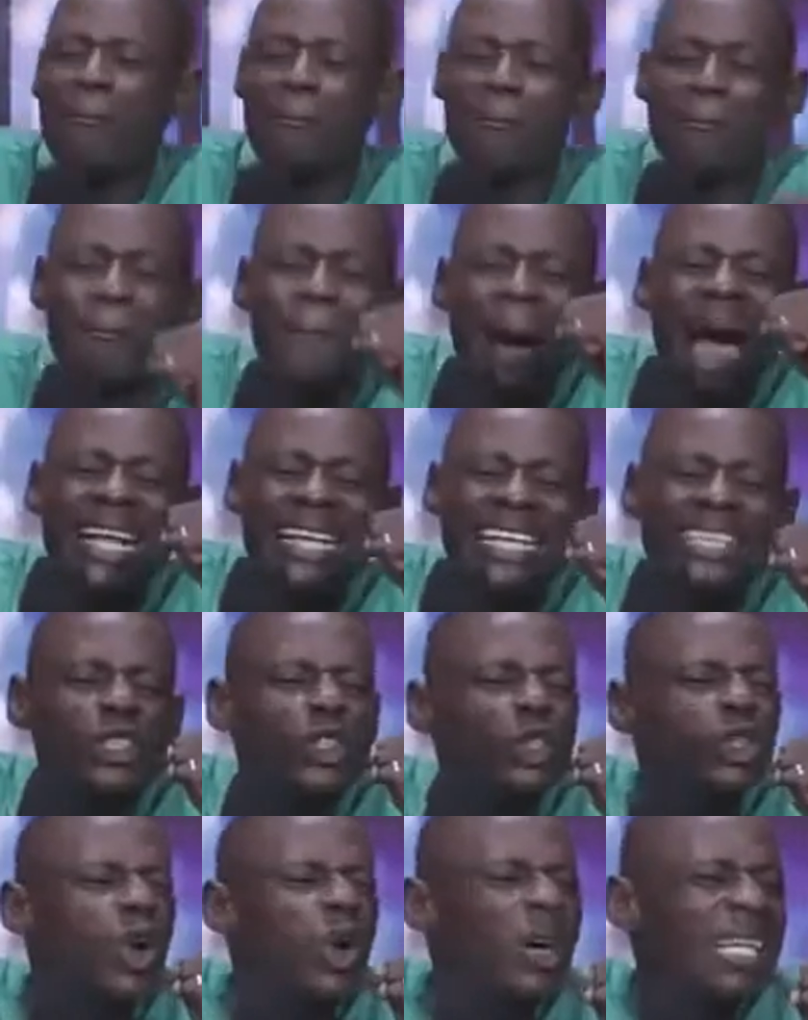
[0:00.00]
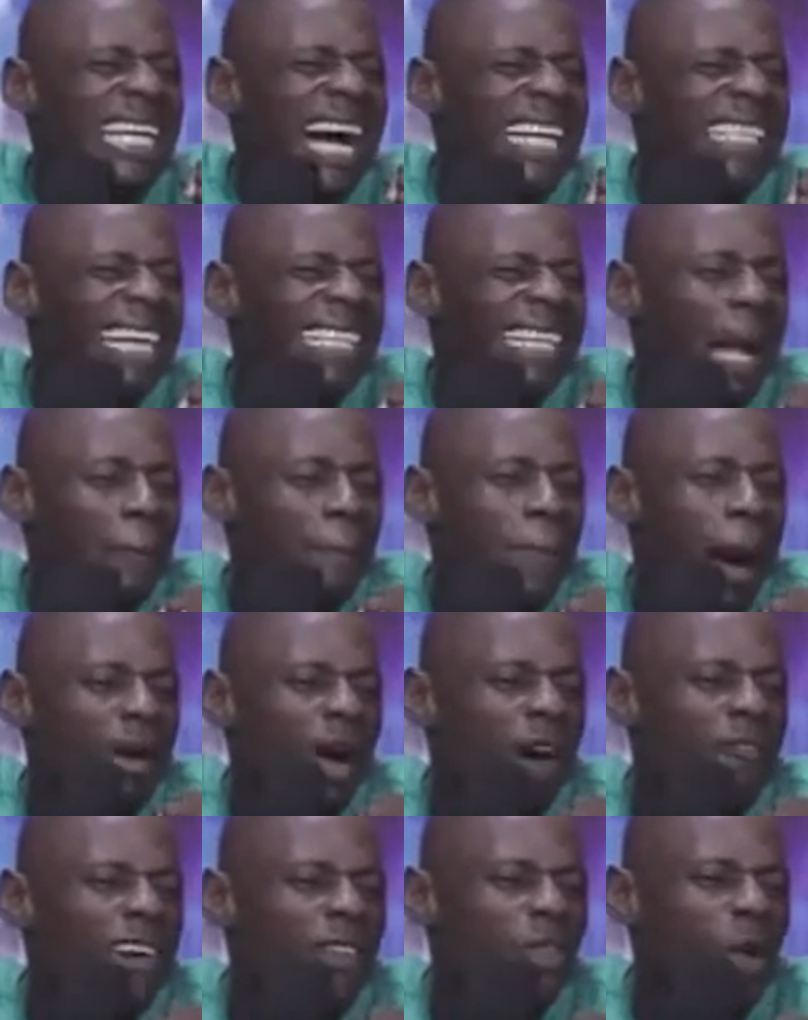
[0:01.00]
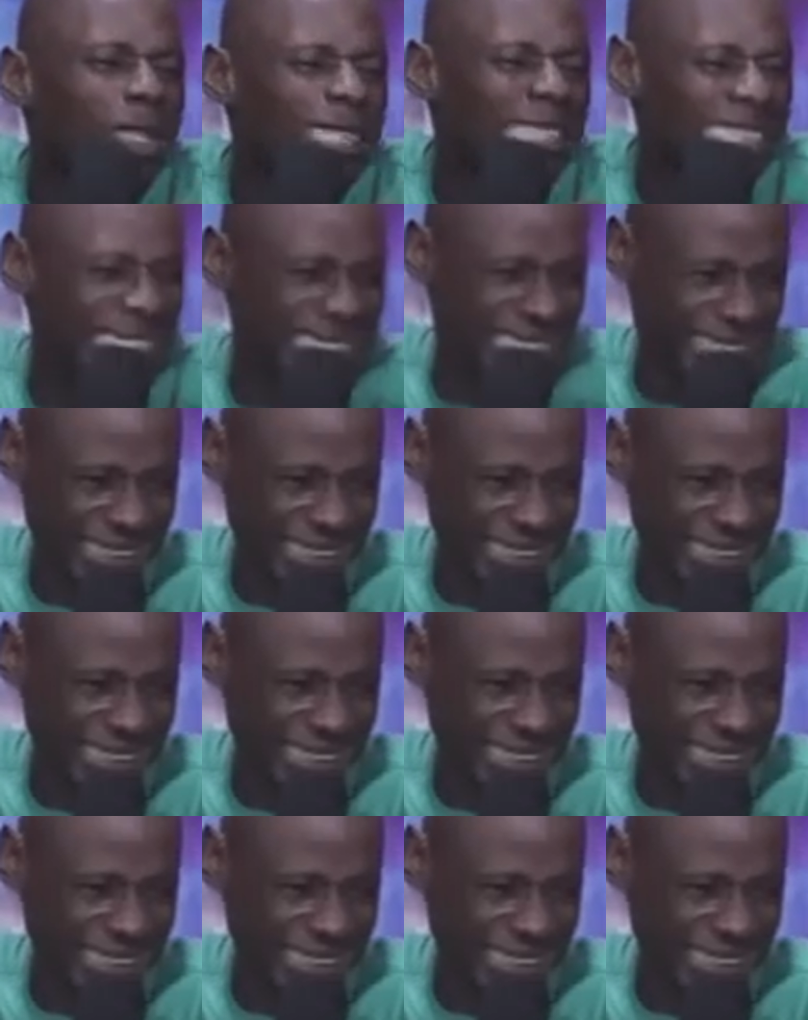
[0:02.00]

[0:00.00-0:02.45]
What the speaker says: back is stronger than the back of a tortoise.